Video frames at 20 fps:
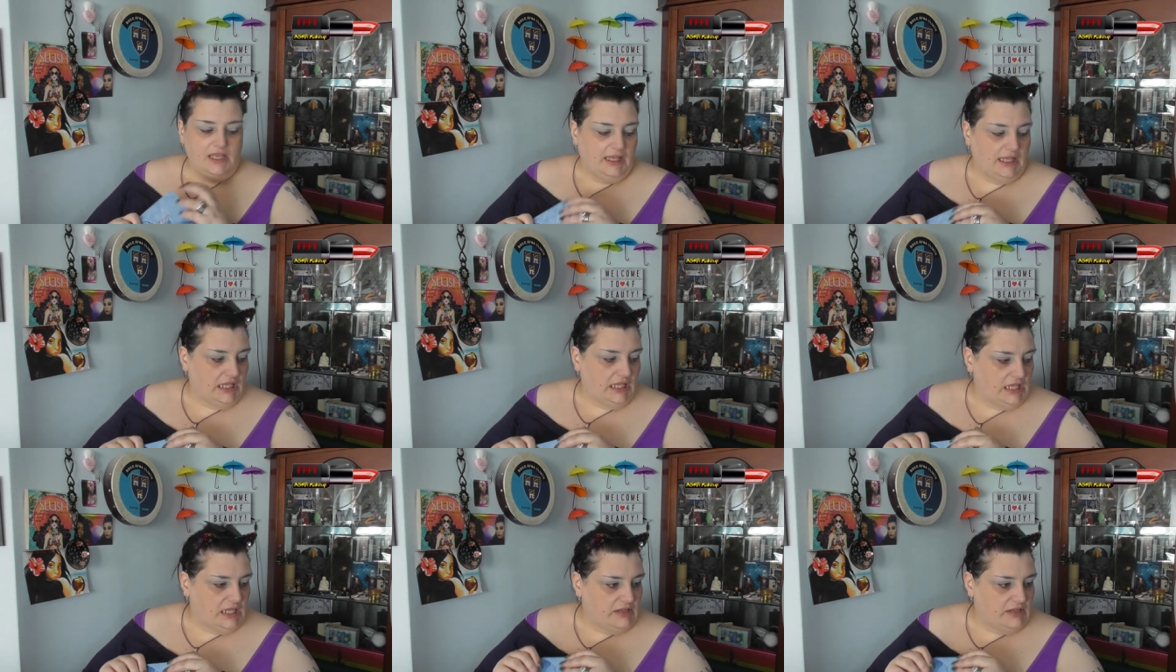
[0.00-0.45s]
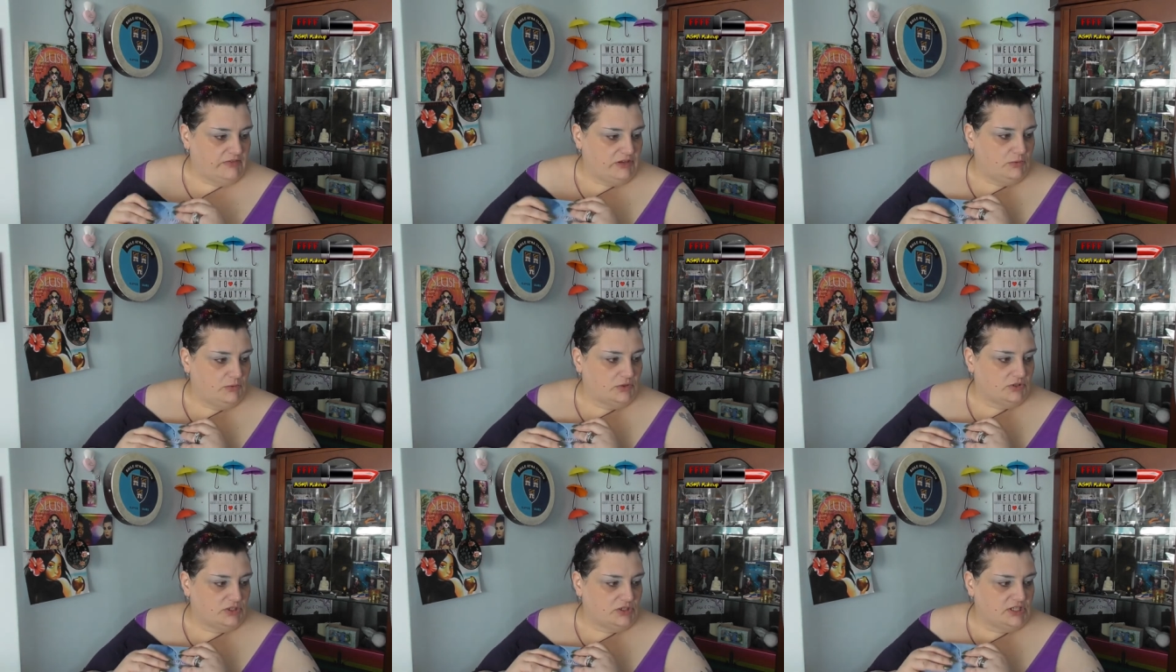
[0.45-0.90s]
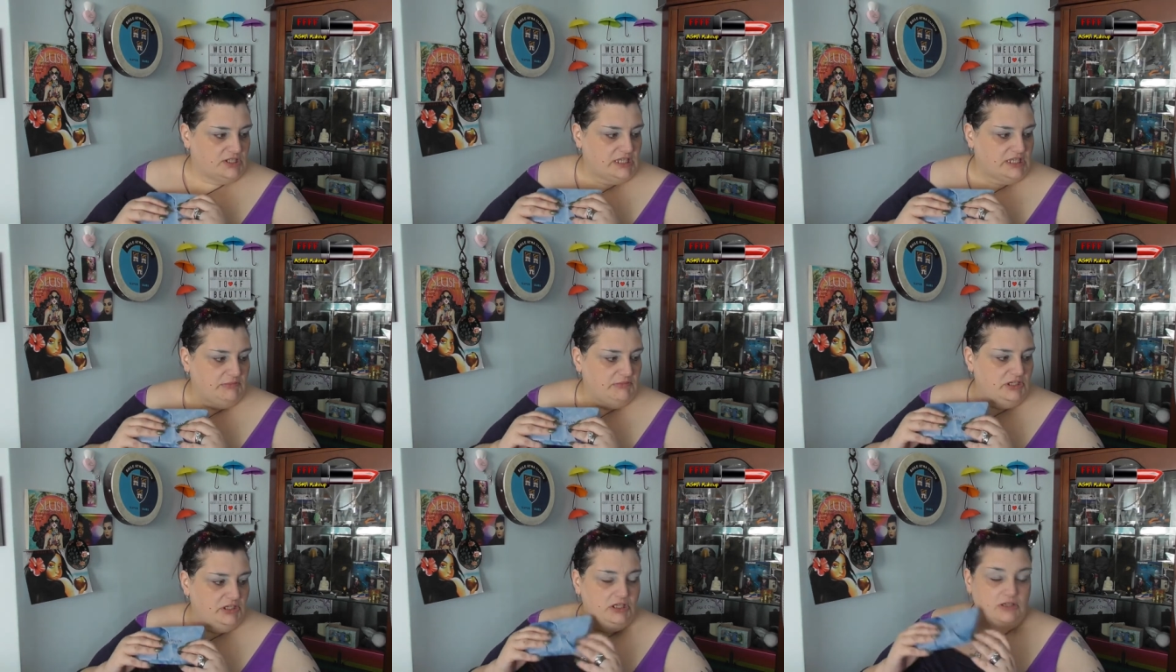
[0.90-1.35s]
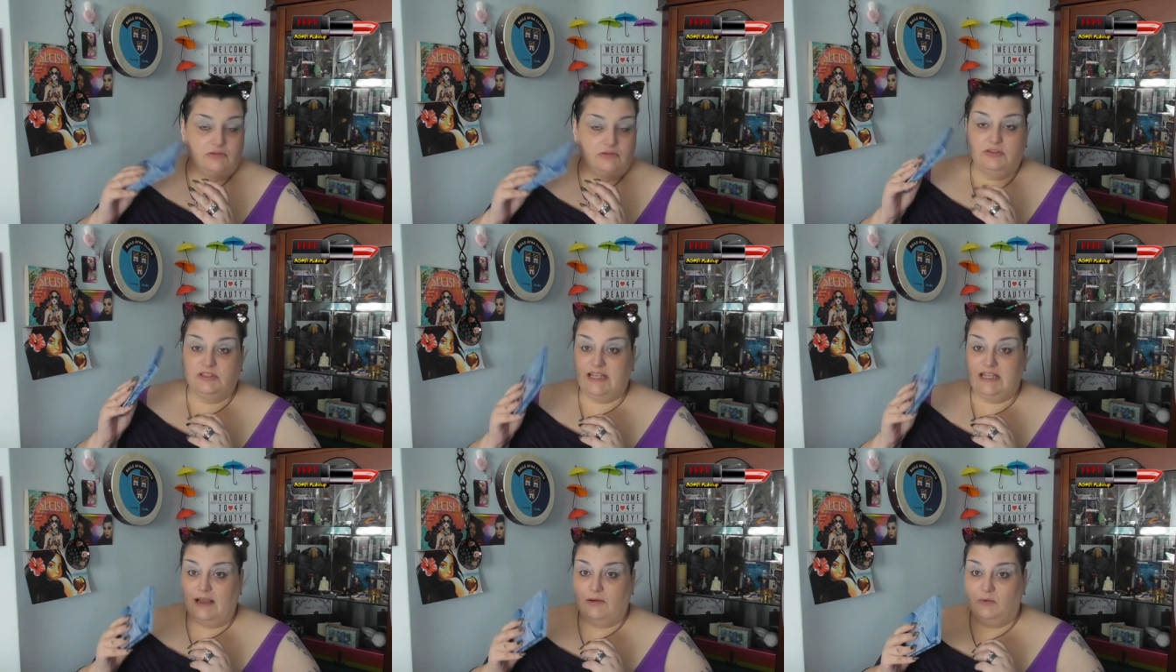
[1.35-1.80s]
If you want to see me use
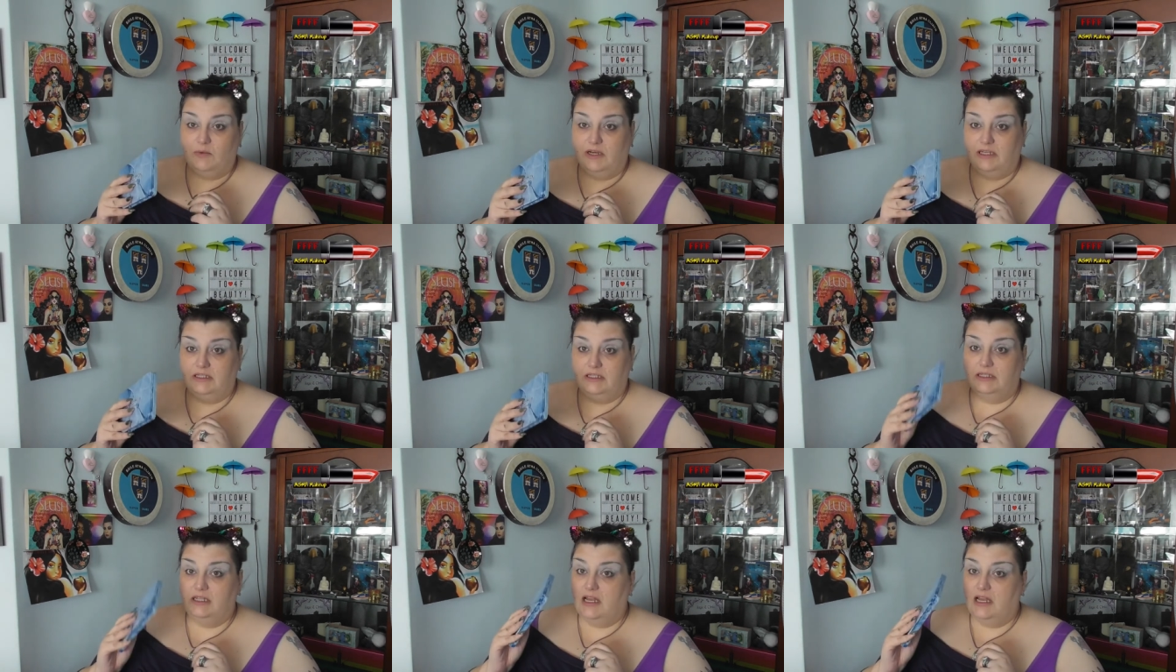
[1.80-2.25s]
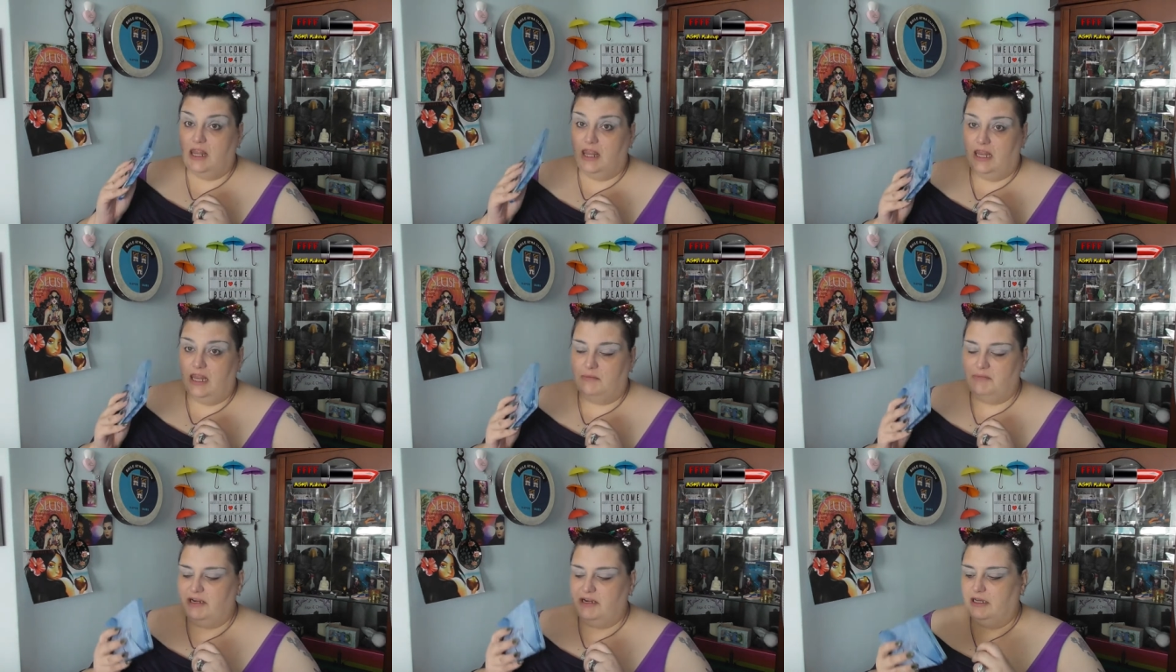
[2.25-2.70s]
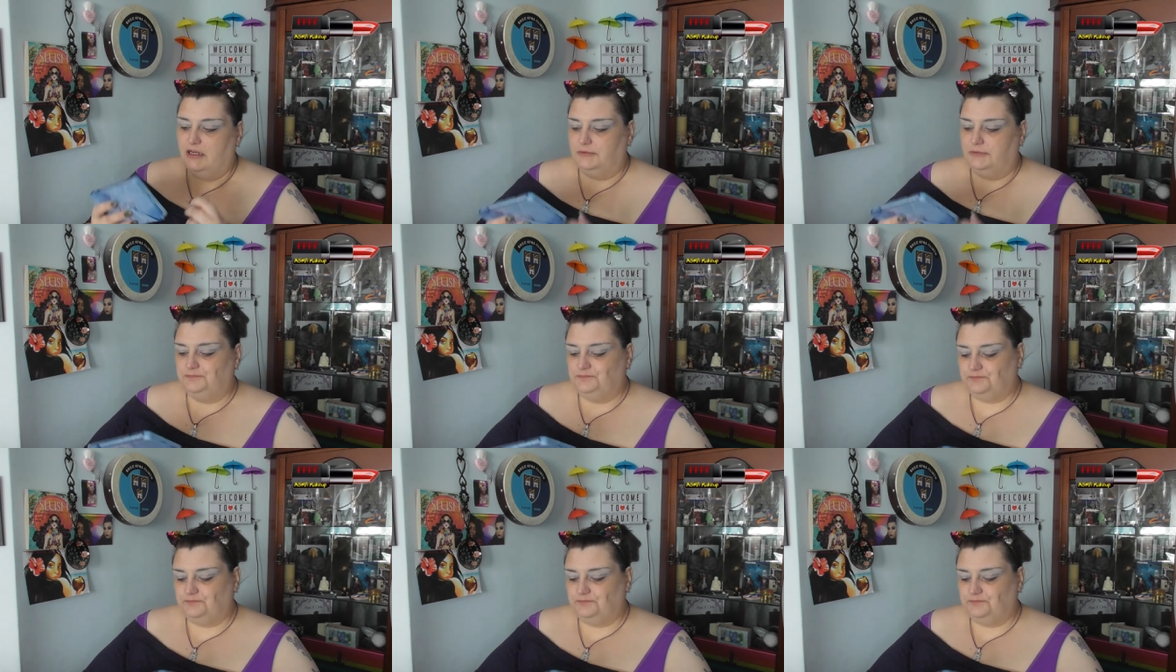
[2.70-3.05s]
that one, let me know.